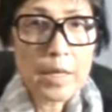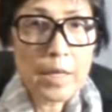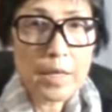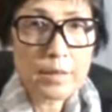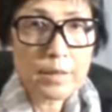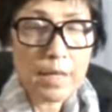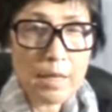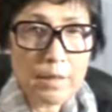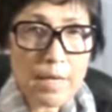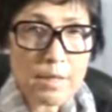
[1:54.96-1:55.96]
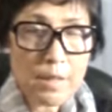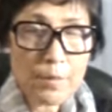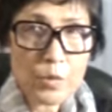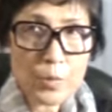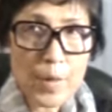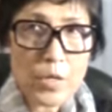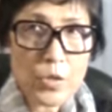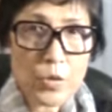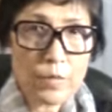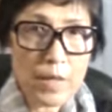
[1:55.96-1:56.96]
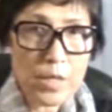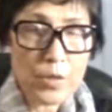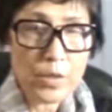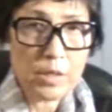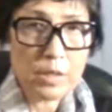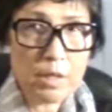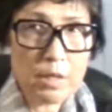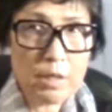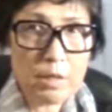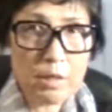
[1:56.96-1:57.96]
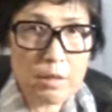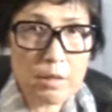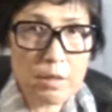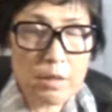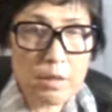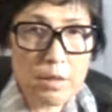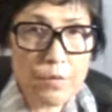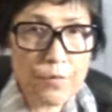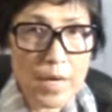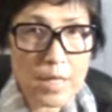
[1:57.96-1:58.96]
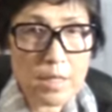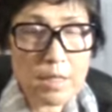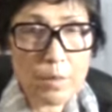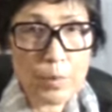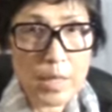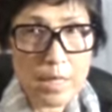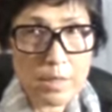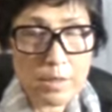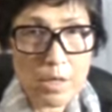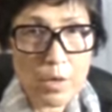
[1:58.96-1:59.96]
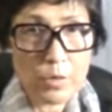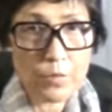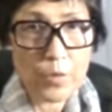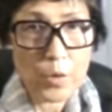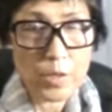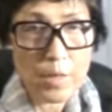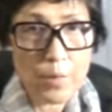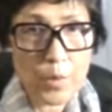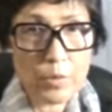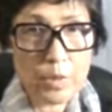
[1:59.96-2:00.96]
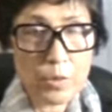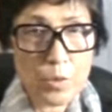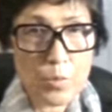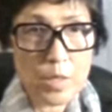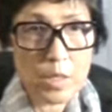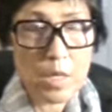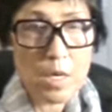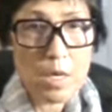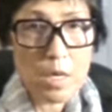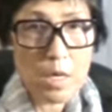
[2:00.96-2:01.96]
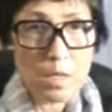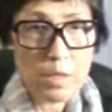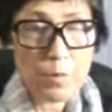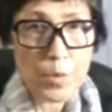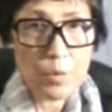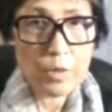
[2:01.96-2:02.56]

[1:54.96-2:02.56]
And unless some special virus, they infect the blood cells. For example, the human immune